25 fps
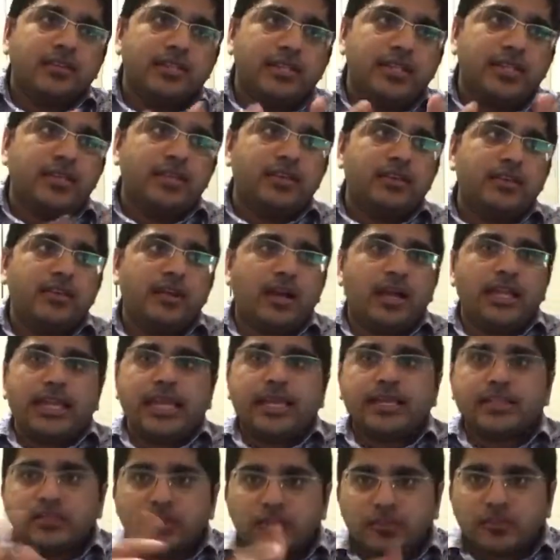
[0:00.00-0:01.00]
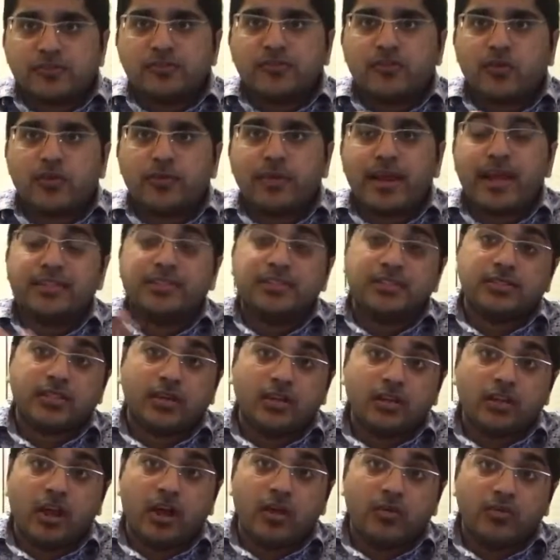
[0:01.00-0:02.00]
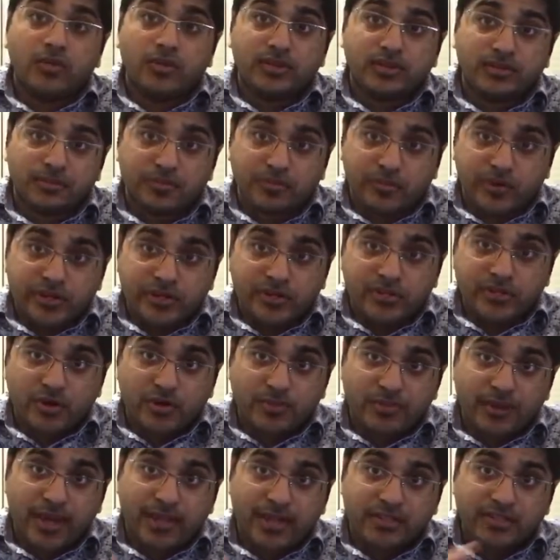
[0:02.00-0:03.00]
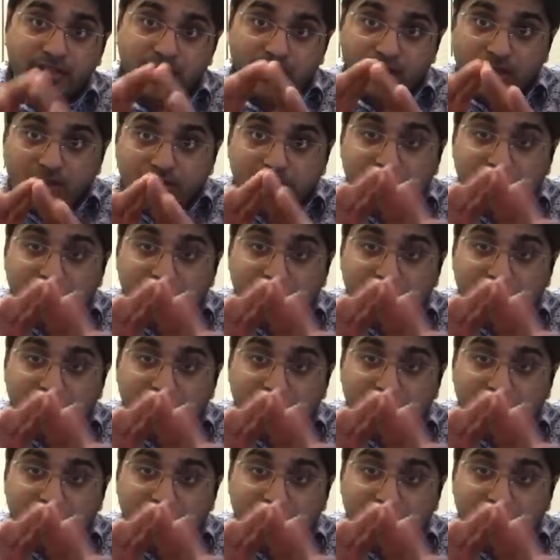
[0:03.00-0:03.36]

those 4 matches along with the pre-show match.